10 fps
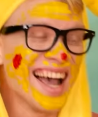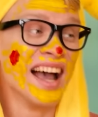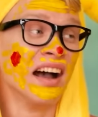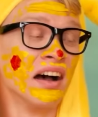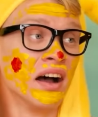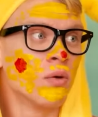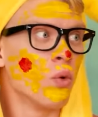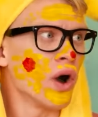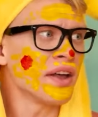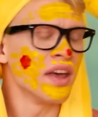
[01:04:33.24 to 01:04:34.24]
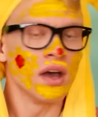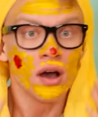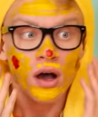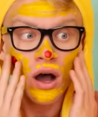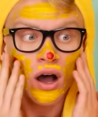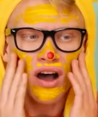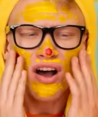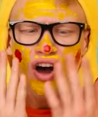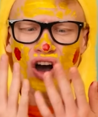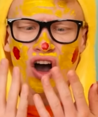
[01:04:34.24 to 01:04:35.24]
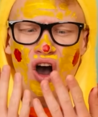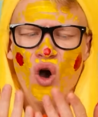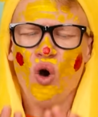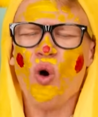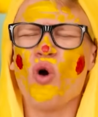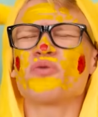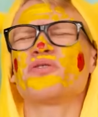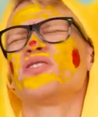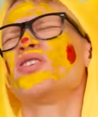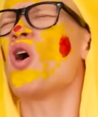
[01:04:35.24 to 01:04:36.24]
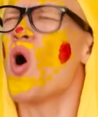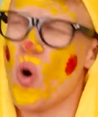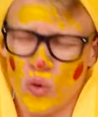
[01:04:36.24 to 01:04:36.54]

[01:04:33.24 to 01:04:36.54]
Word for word: look in a mirror, buddy. Huh? Aww.